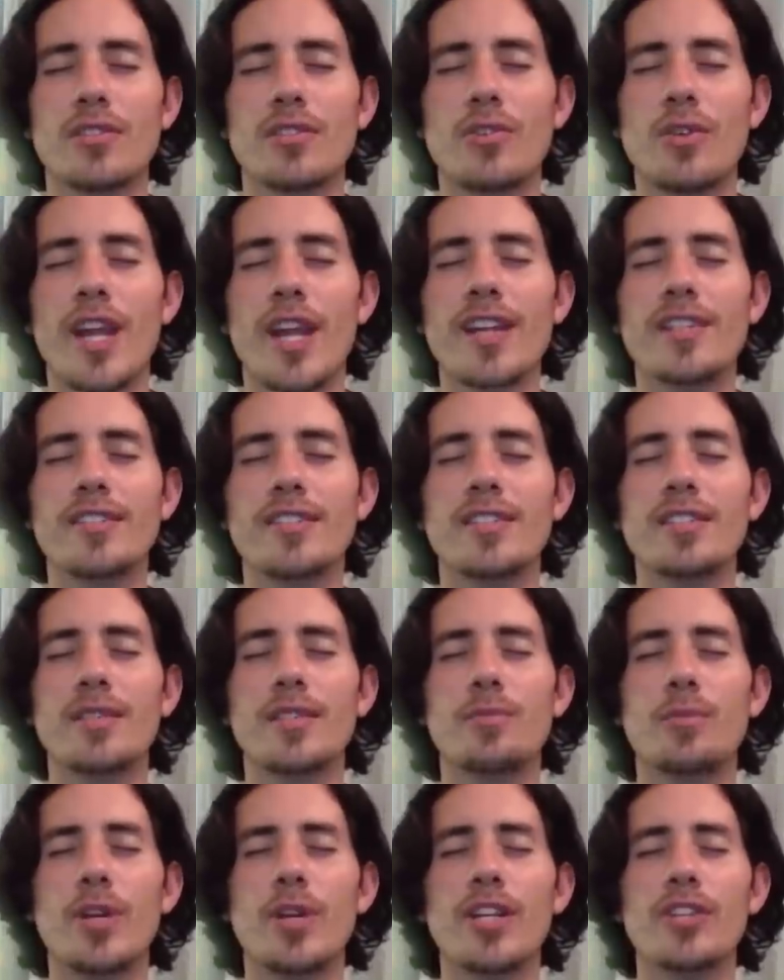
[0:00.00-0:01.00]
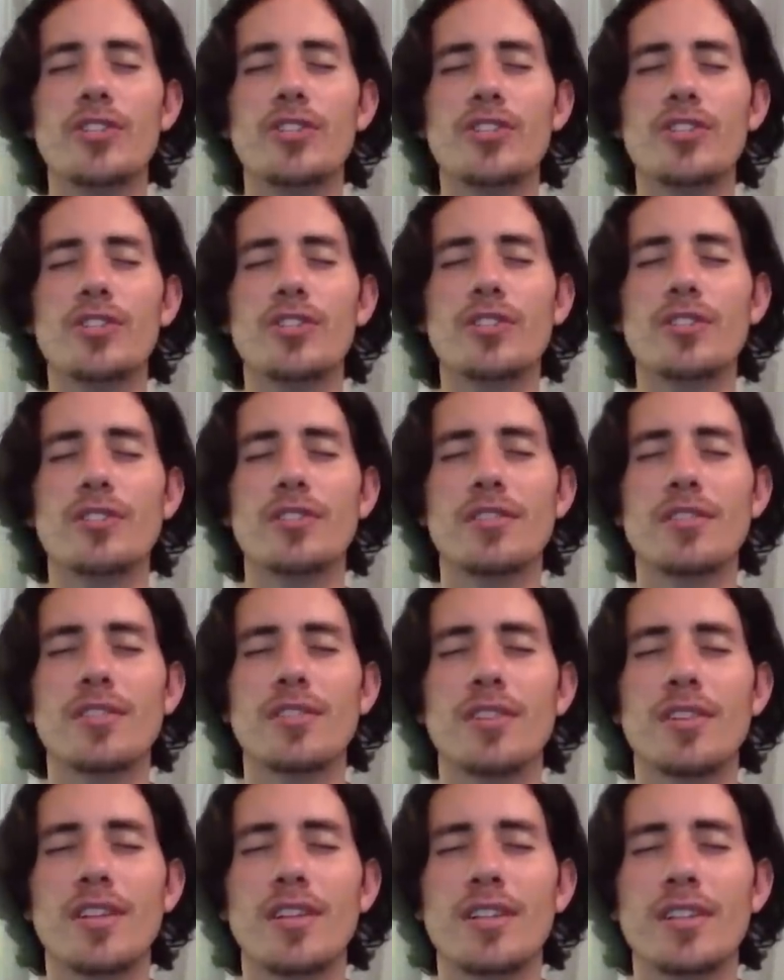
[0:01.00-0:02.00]
creating the breach
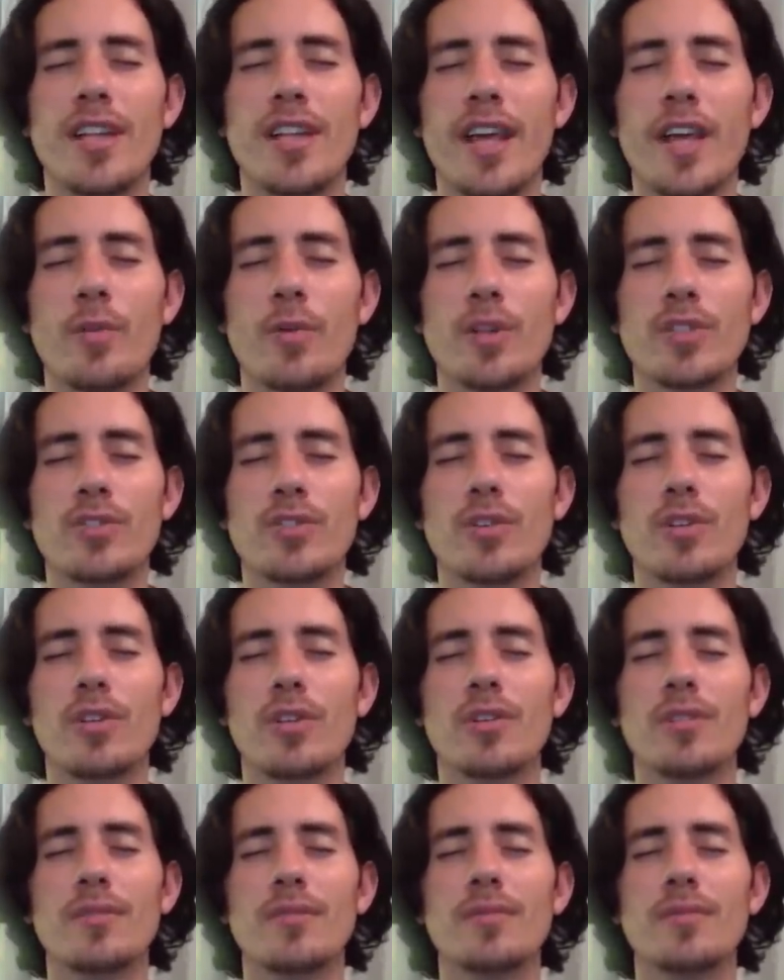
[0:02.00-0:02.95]
in the equator,